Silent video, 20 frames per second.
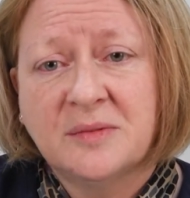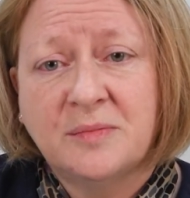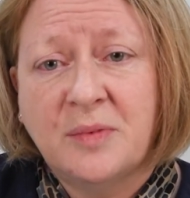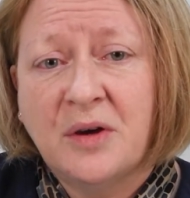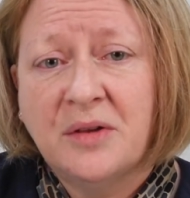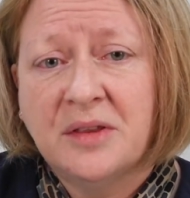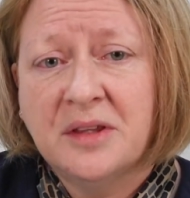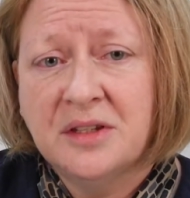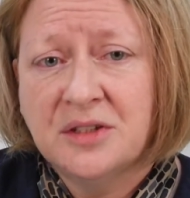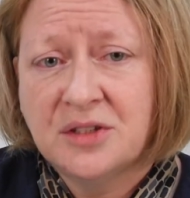
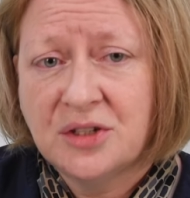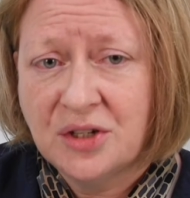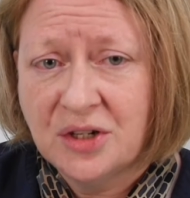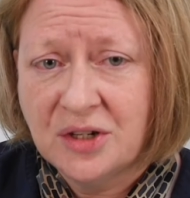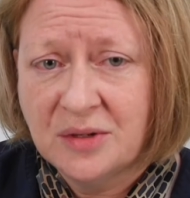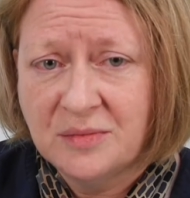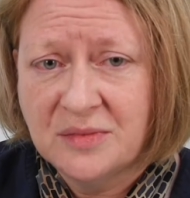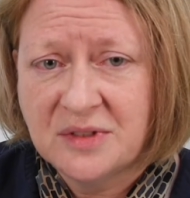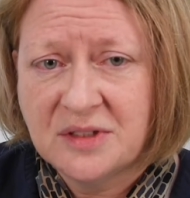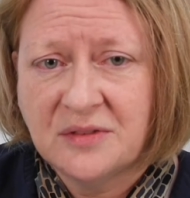both in
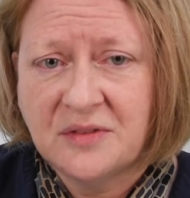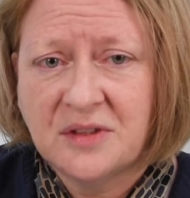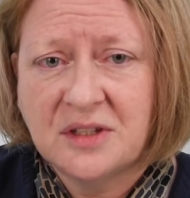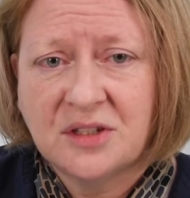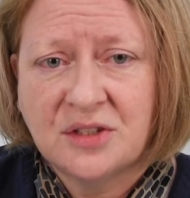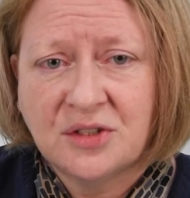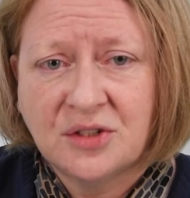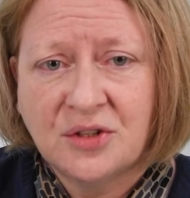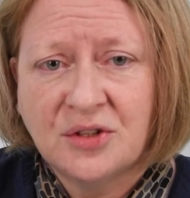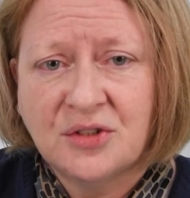terms of the
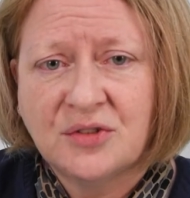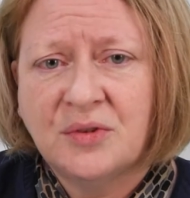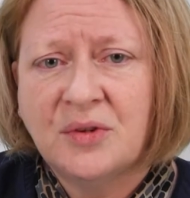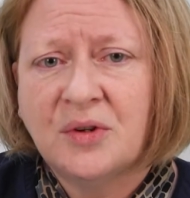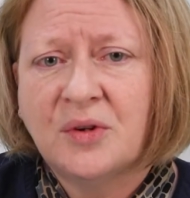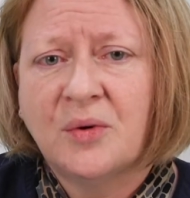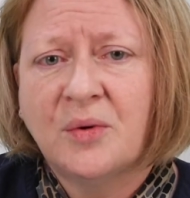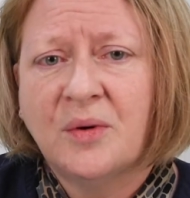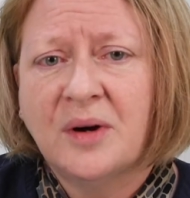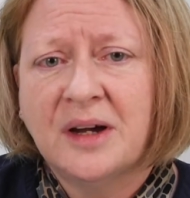surgery
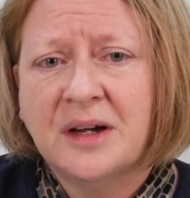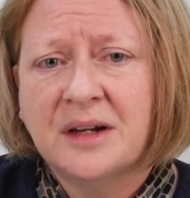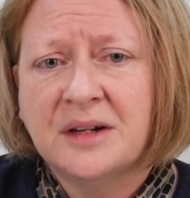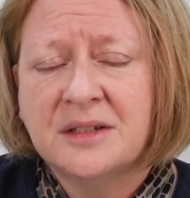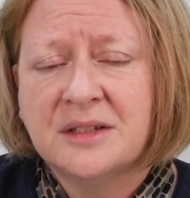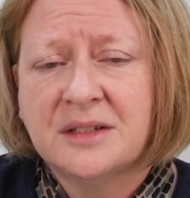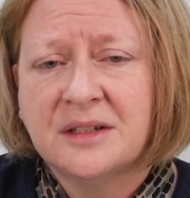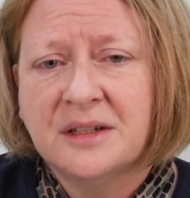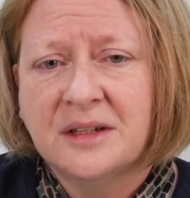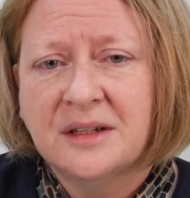required,